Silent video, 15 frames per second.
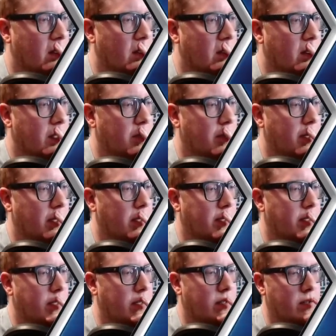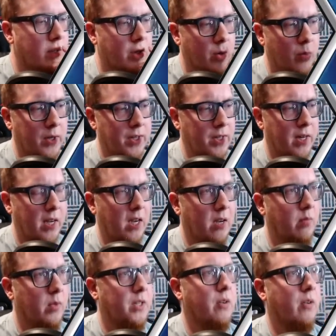Let's play this here. Should we
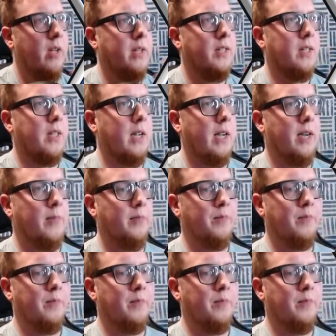snap? Let's go ahead and snap.